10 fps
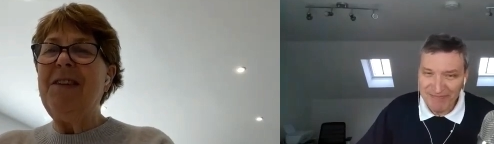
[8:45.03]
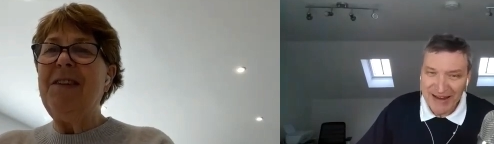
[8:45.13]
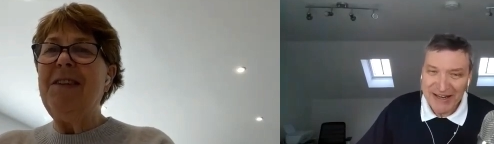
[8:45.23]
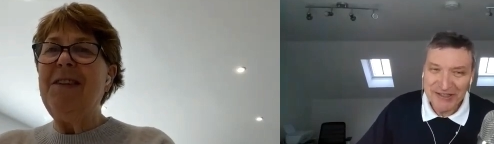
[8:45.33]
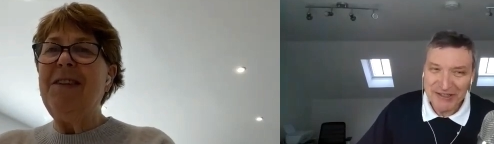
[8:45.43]

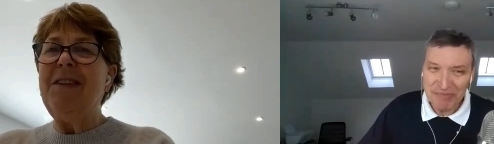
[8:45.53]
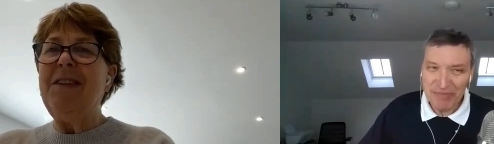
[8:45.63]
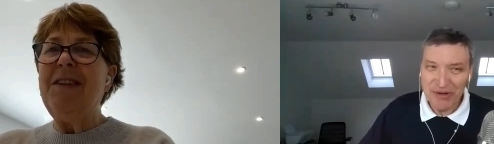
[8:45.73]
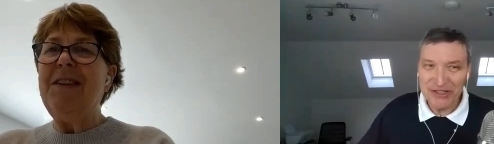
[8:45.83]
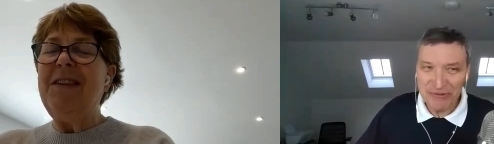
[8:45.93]
Speaker 1: it makes
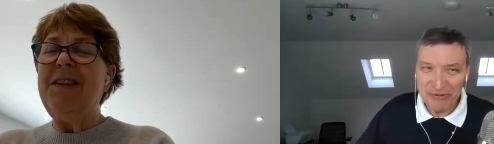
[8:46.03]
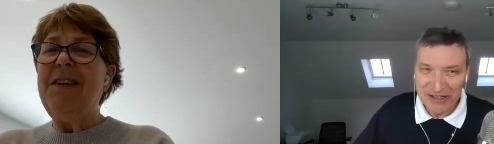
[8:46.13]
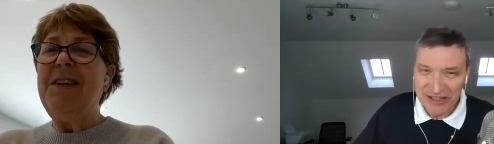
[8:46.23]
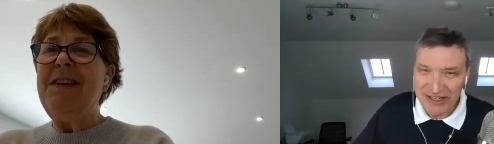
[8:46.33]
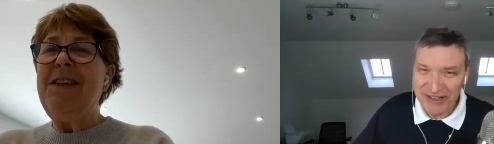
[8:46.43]
your body
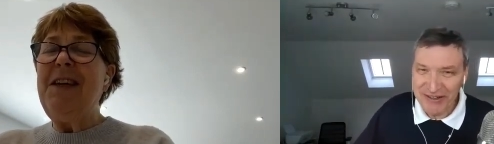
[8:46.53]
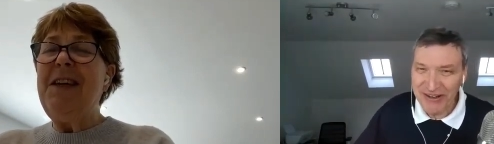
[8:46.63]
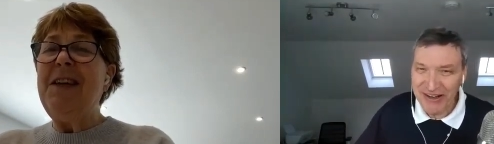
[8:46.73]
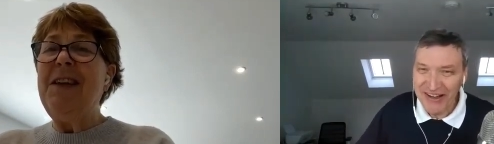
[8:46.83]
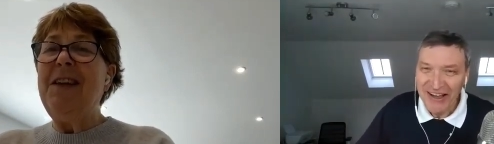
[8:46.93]
work yeah.